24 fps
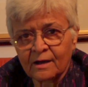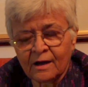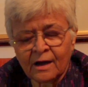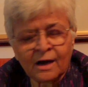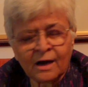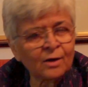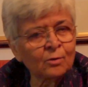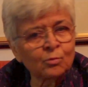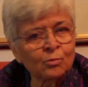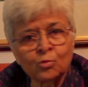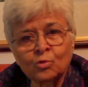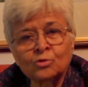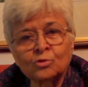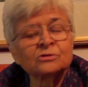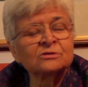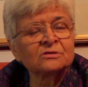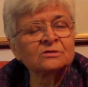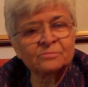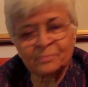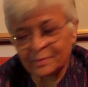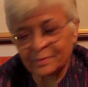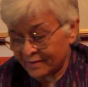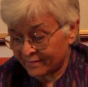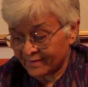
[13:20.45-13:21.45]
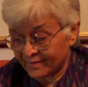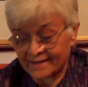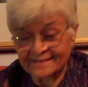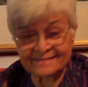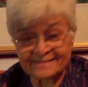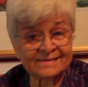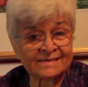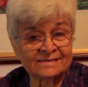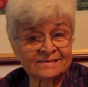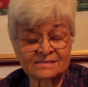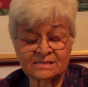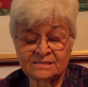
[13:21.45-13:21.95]
I wouldn't be
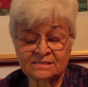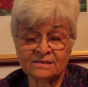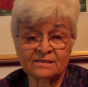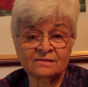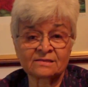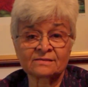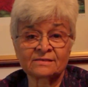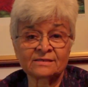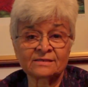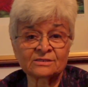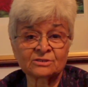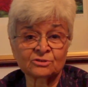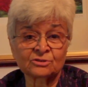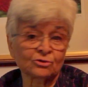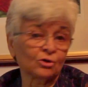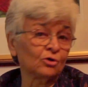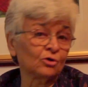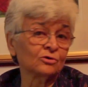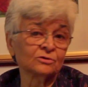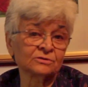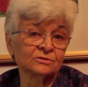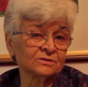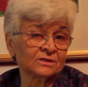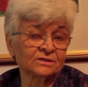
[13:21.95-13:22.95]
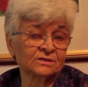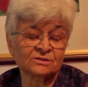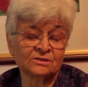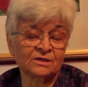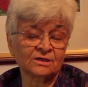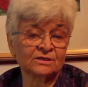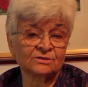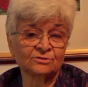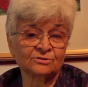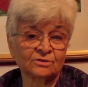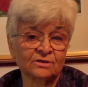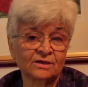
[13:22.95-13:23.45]
writing still these songs,
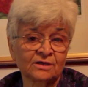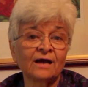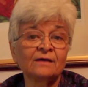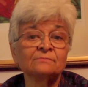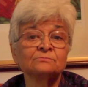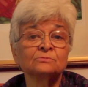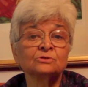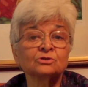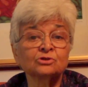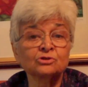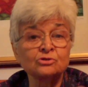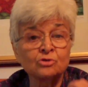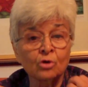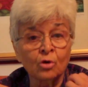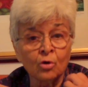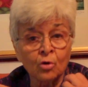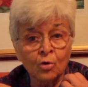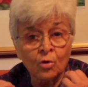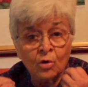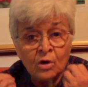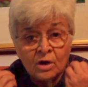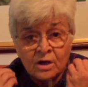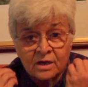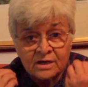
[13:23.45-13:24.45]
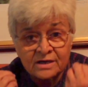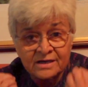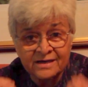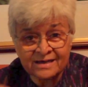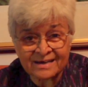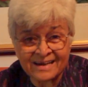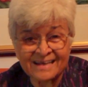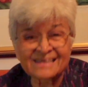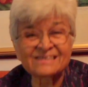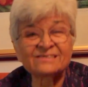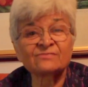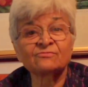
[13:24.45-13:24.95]
etc. I'm so
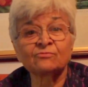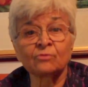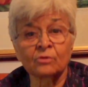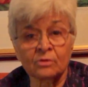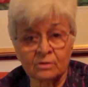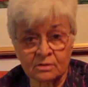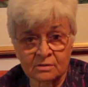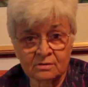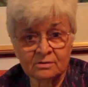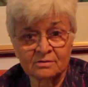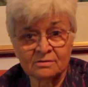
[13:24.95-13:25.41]
grateful